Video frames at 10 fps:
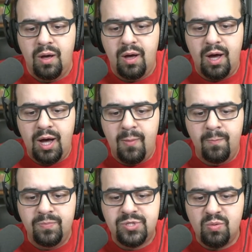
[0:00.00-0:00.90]

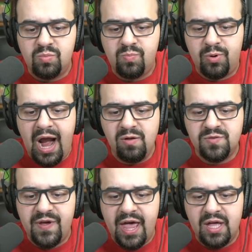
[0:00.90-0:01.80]
the Browns
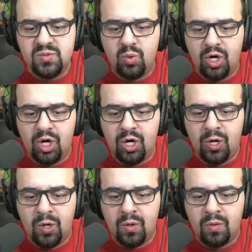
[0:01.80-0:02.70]
fans
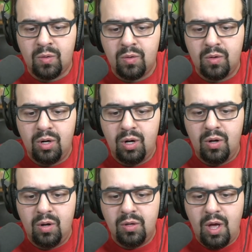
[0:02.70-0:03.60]
were.
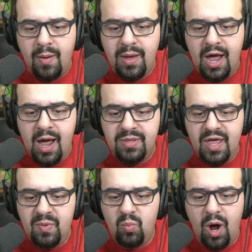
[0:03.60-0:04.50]
I mean,
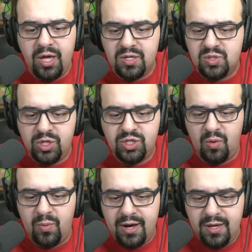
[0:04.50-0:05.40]
they've been wanting a switch
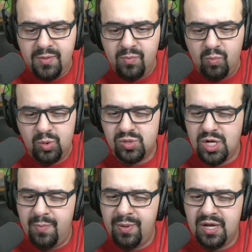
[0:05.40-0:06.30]
already, which was
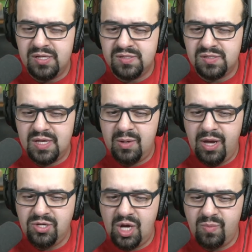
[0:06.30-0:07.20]
odd because they
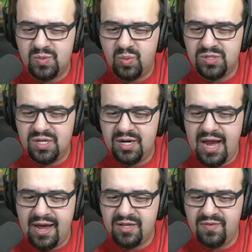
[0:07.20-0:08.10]
made Jameis Winston
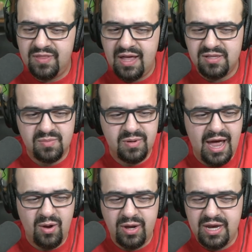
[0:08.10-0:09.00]
inactive and they had some
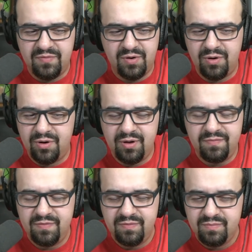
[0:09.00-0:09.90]
guy who I'd never heard
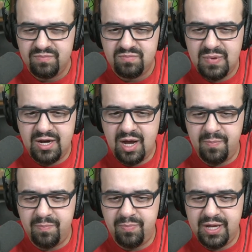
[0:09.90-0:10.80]
of end
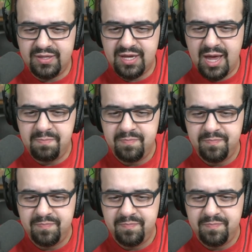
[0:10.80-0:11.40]
up playing the game.